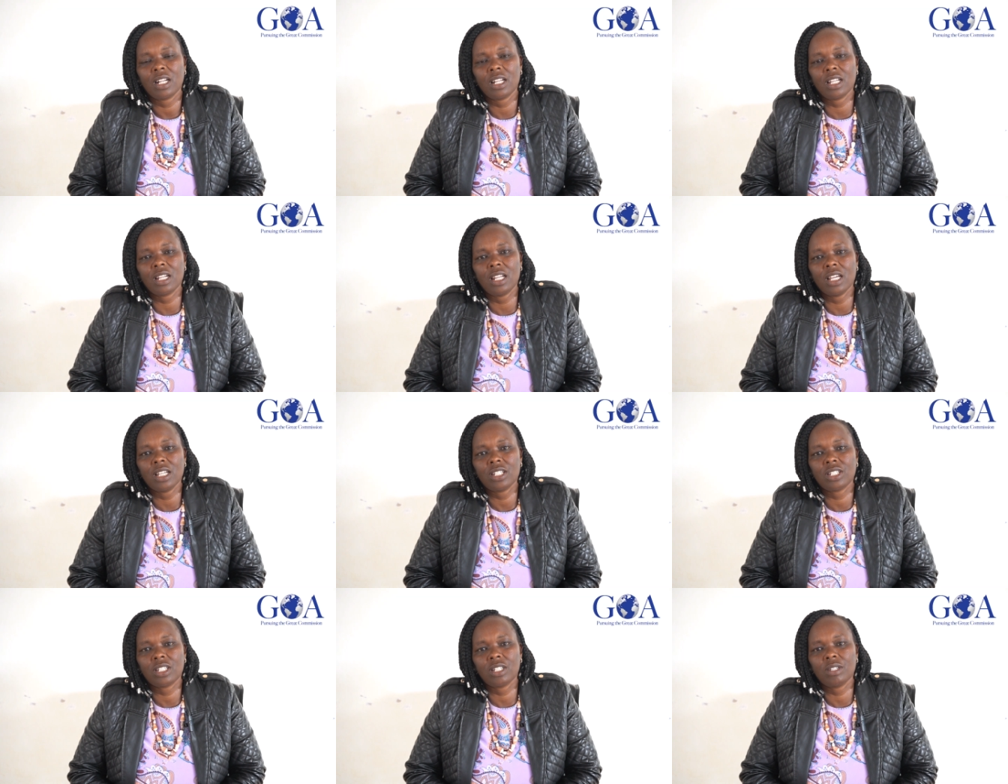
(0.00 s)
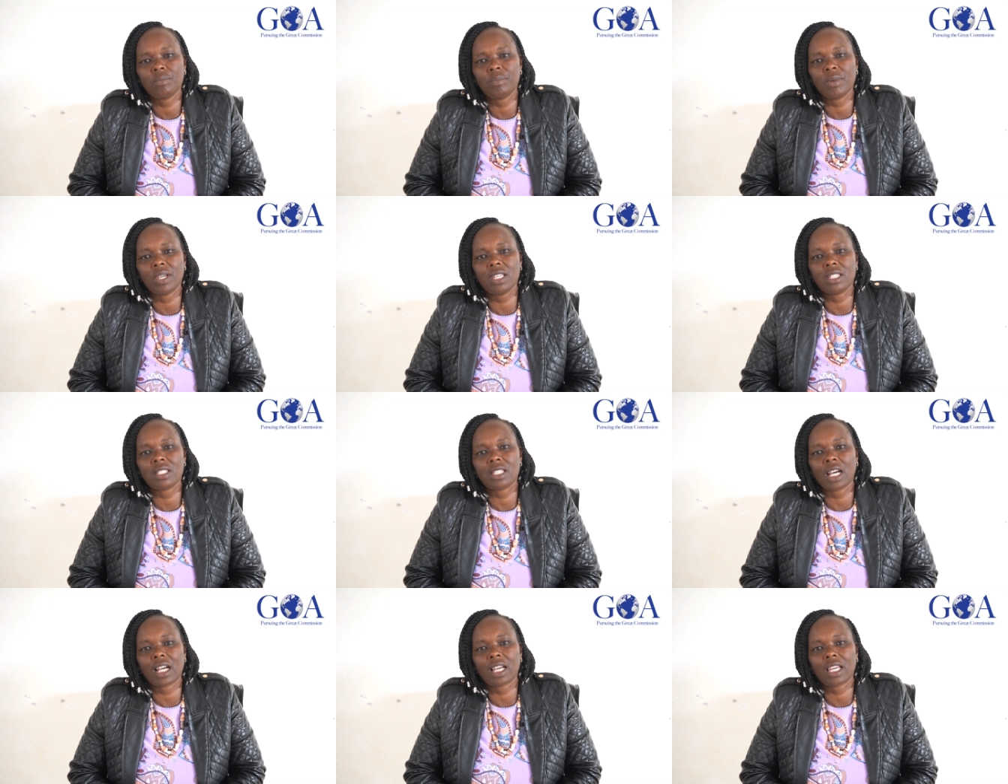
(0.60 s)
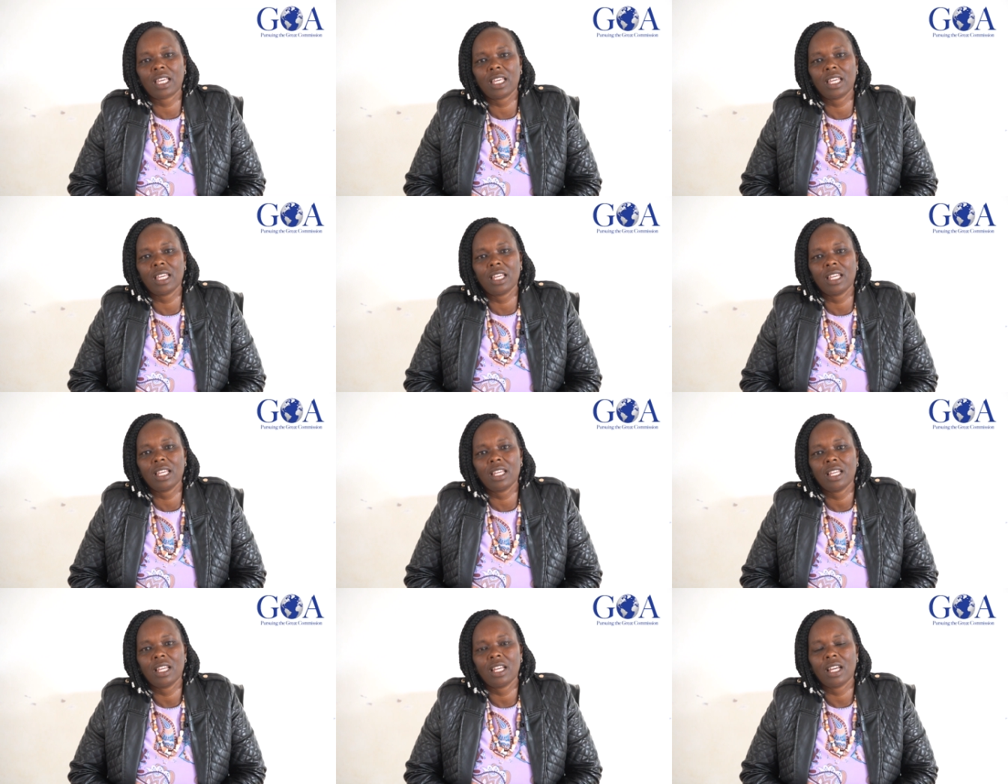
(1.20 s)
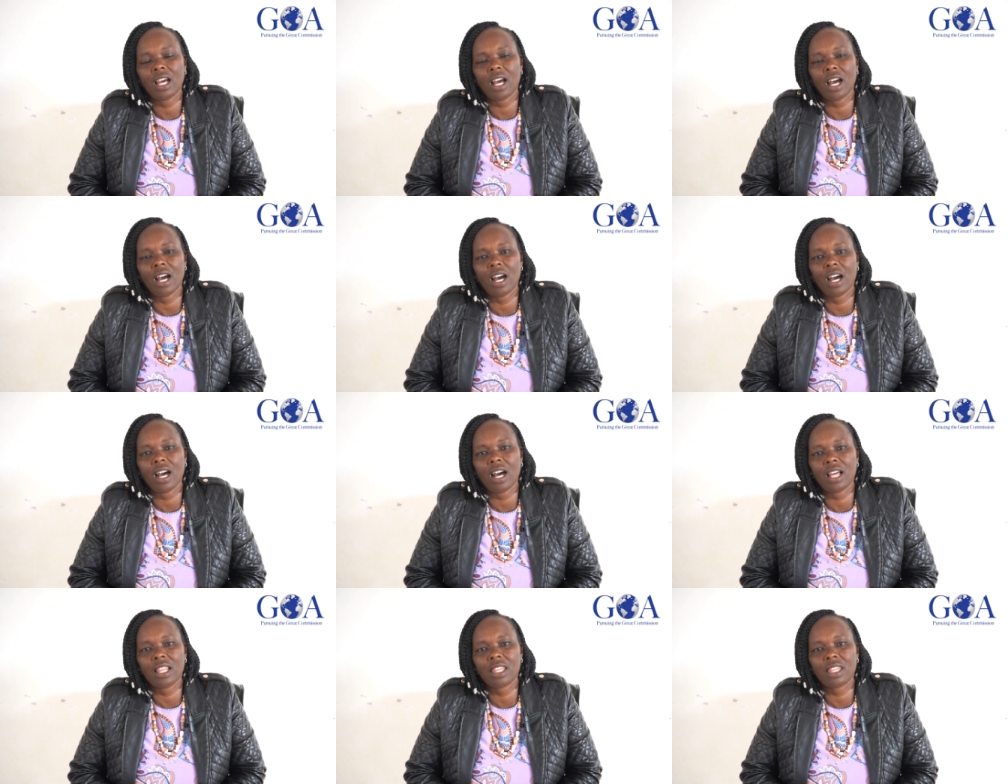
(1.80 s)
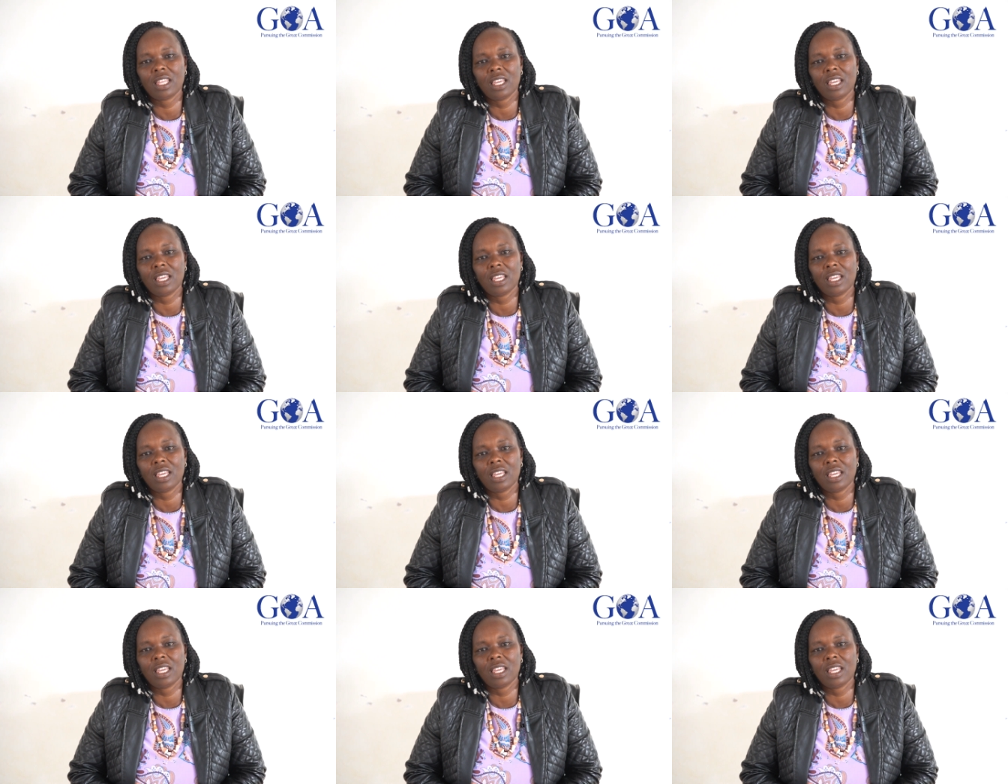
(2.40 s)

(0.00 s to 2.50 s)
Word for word: Leadership is a key uh,